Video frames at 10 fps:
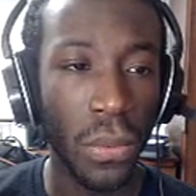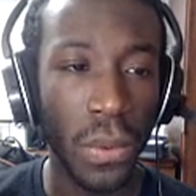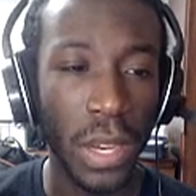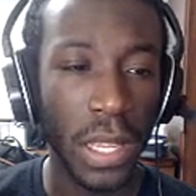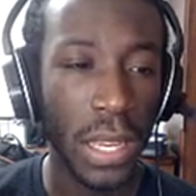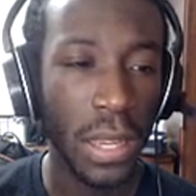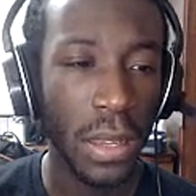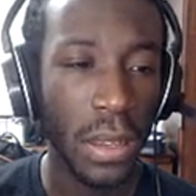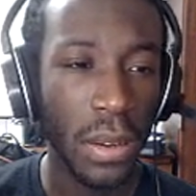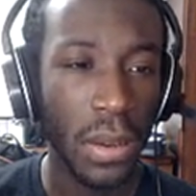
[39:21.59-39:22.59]
Really?
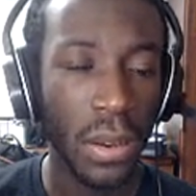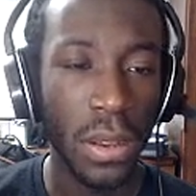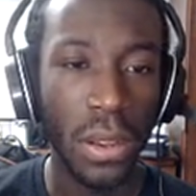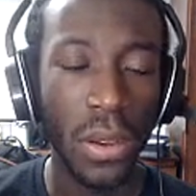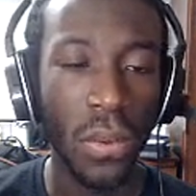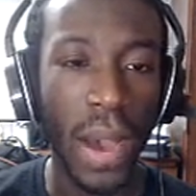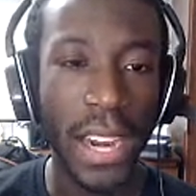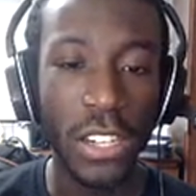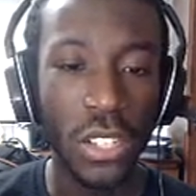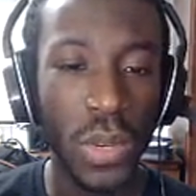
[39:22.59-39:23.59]

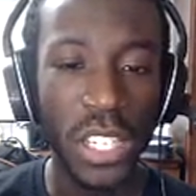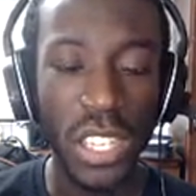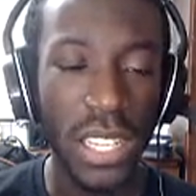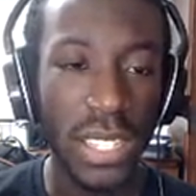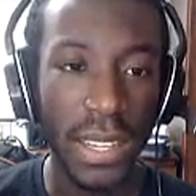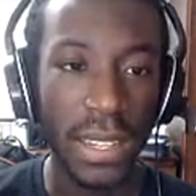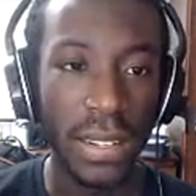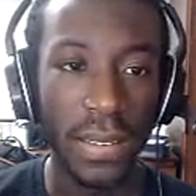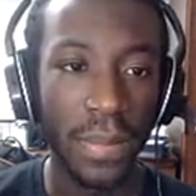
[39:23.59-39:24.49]
Why did you switch this in?